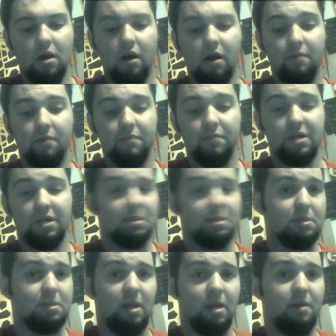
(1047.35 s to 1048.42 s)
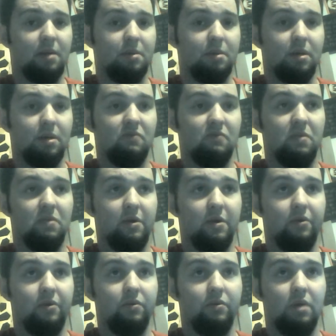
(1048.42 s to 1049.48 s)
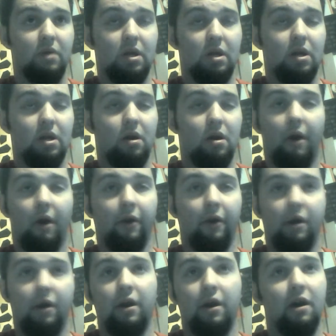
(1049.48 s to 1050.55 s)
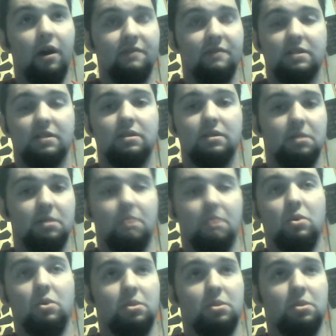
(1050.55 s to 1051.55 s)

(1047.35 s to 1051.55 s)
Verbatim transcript: um, because they, even though Arianna Huffington is the